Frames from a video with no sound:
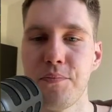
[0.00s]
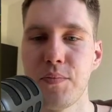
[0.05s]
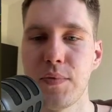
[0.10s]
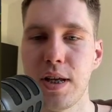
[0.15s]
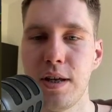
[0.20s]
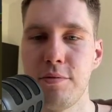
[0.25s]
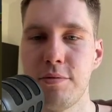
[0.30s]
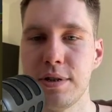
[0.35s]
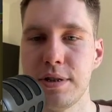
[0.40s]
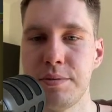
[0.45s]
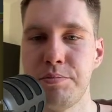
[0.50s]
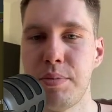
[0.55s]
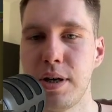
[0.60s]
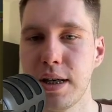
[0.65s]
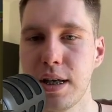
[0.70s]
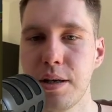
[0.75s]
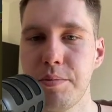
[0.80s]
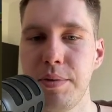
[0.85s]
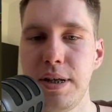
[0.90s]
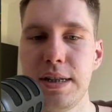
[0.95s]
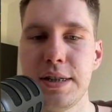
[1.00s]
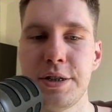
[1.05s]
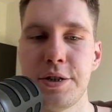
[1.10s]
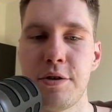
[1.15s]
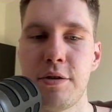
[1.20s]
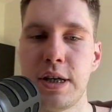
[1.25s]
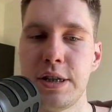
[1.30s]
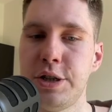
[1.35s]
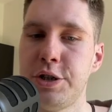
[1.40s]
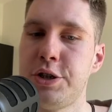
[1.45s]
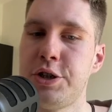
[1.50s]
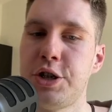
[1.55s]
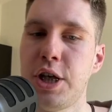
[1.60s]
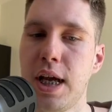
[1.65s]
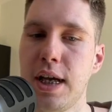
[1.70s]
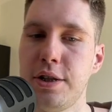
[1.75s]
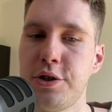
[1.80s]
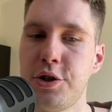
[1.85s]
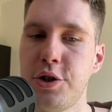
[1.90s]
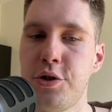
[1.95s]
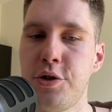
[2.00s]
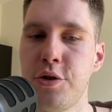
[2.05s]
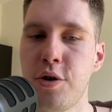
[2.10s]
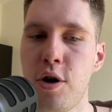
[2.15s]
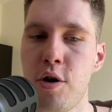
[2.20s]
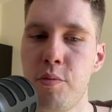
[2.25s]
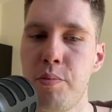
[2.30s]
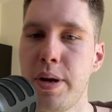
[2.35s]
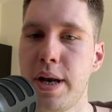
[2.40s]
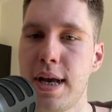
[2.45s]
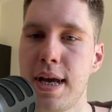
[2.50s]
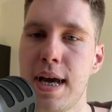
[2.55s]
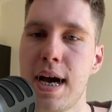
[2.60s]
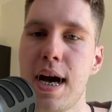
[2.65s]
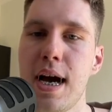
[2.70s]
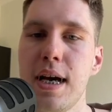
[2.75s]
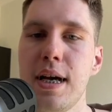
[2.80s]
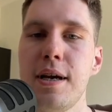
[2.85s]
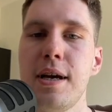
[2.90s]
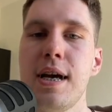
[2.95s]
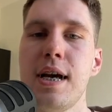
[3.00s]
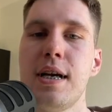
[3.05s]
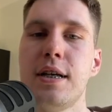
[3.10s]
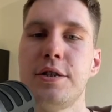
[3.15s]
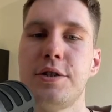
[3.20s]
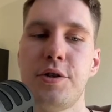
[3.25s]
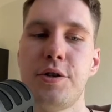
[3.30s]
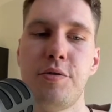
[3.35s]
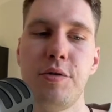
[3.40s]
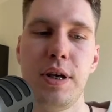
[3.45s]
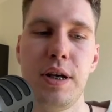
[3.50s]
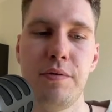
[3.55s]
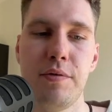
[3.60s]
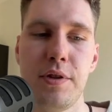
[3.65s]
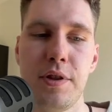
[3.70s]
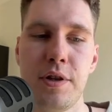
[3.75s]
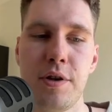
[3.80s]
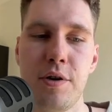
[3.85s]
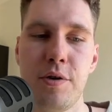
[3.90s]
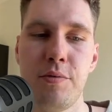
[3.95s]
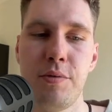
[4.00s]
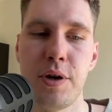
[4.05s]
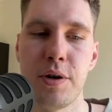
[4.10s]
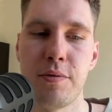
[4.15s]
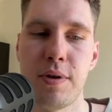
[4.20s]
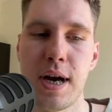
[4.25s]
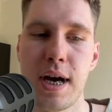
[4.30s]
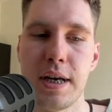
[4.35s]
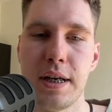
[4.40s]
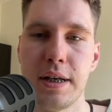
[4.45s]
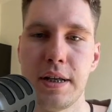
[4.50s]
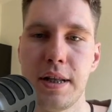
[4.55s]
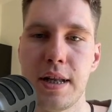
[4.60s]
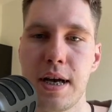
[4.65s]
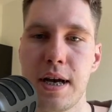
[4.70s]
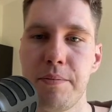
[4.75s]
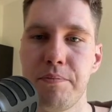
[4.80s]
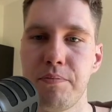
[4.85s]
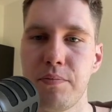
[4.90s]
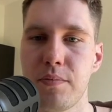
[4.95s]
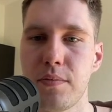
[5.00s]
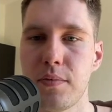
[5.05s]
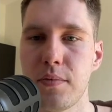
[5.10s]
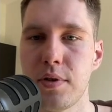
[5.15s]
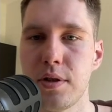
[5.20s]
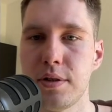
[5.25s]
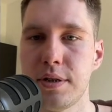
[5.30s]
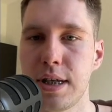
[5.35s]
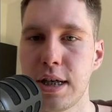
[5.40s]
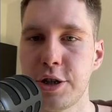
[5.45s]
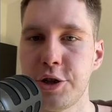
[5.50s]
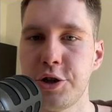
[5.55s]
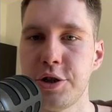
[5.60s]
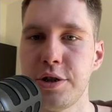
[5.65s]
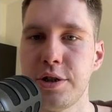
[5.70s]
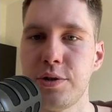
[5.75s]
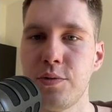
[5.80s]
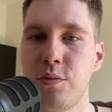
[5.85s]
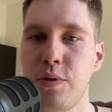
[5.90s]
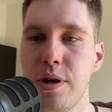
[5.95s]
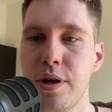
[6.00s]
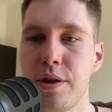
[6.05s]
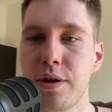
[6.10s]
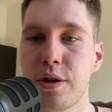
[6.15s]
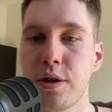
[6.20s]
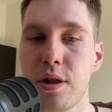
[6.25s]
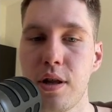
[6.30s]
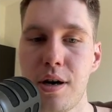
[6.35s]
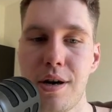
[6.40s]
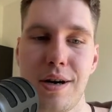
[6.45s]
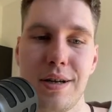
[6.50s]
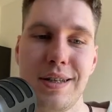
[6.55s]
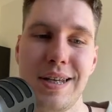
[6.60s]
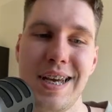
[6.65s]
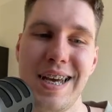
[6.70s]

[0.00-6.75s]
It was bugging me, so I just changed it to OpenAI. So even though we're writing the sections with Claude,